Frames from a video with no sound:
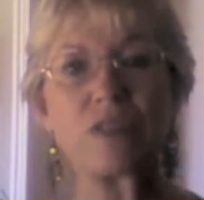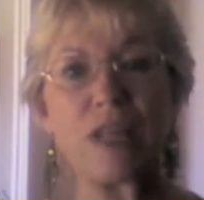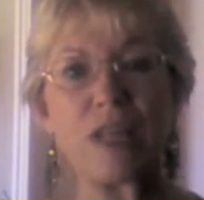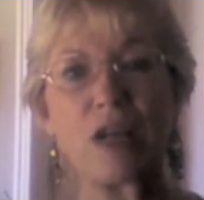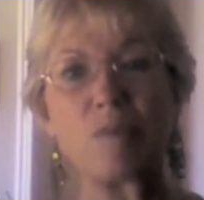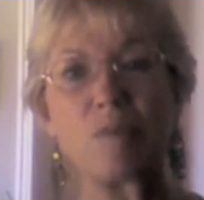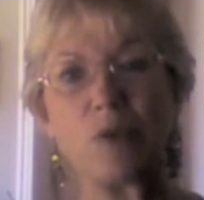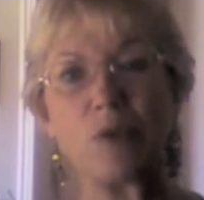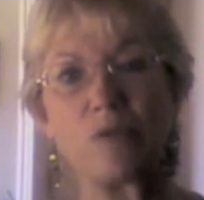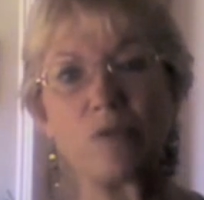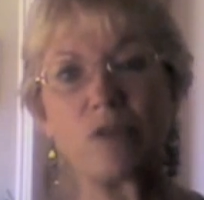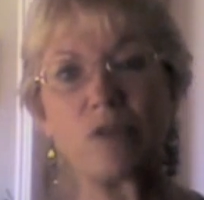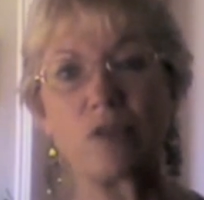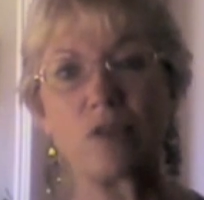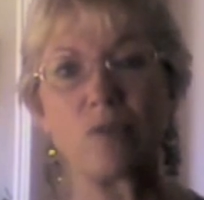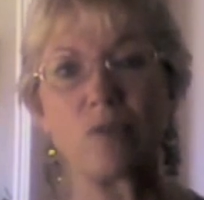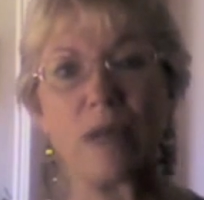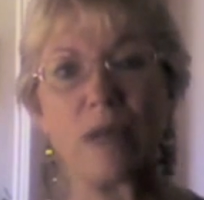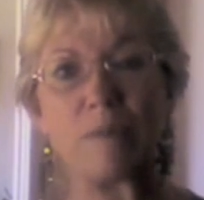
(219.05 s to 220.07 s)
And then I moved
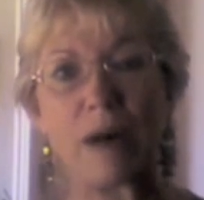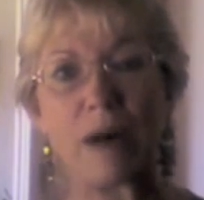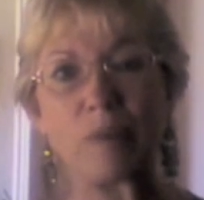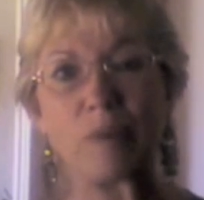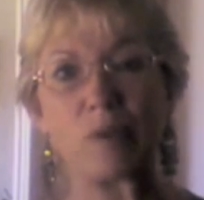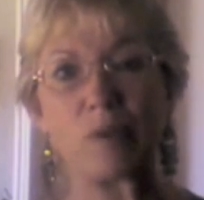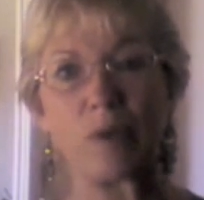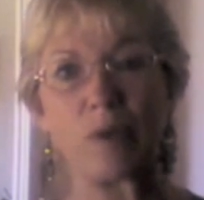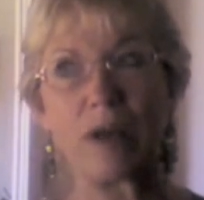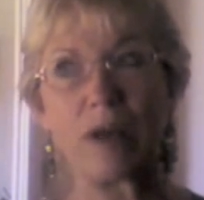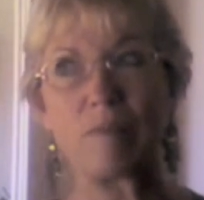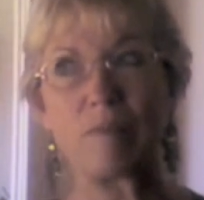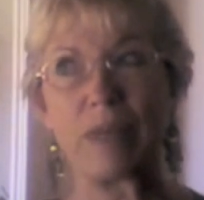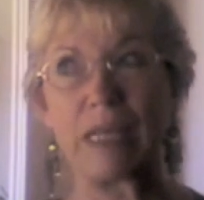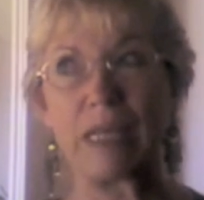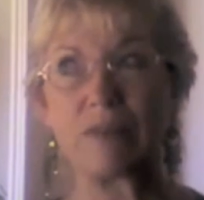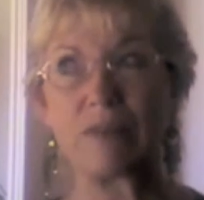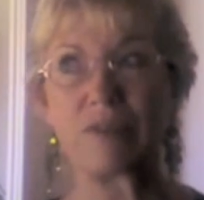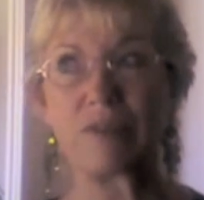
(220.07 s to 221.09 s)
to Redbubble, where I've
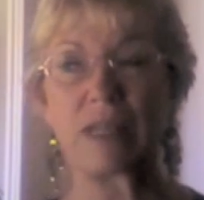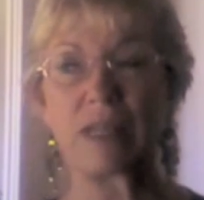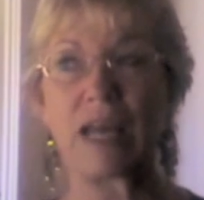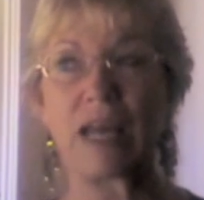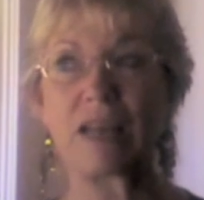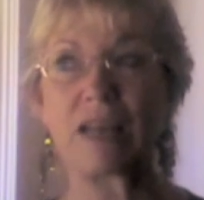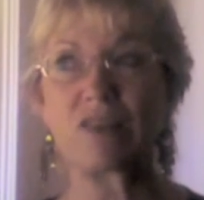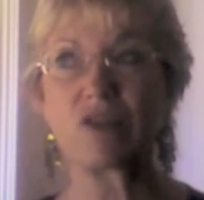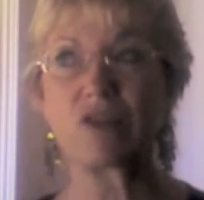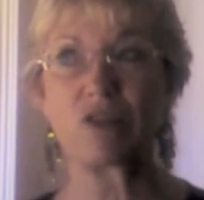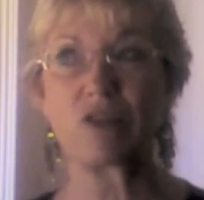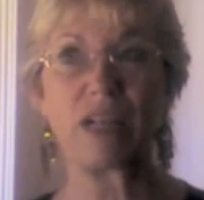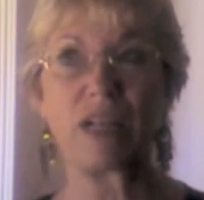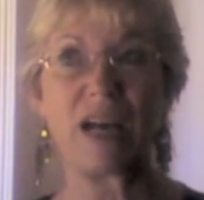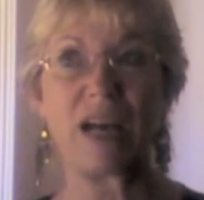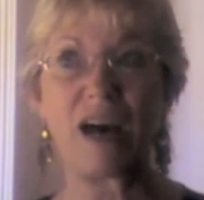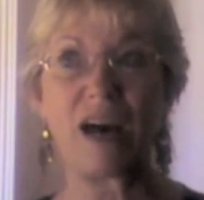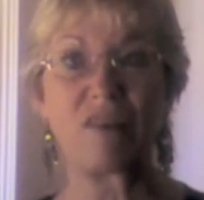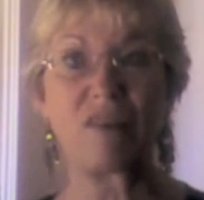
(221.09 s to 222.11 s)
been for the last
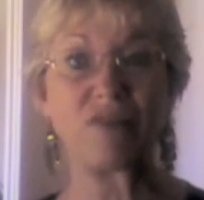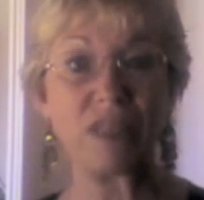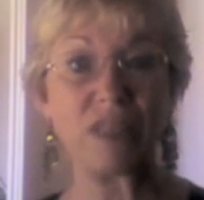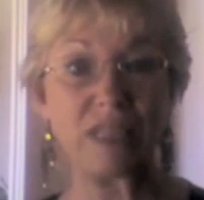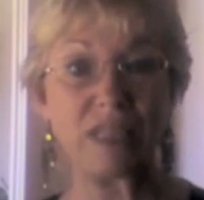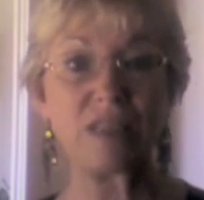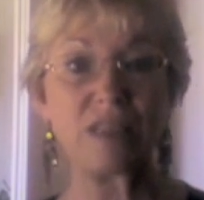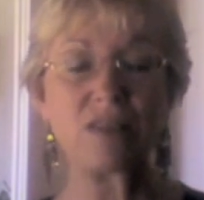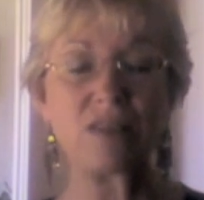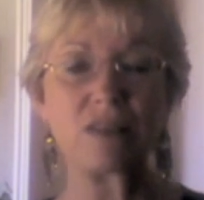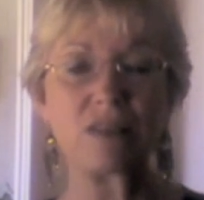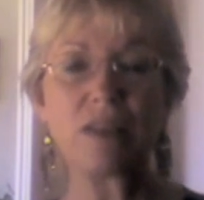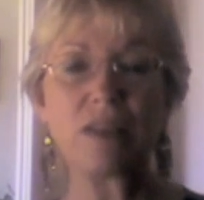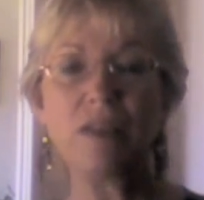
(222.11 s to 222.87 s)
3.5 years.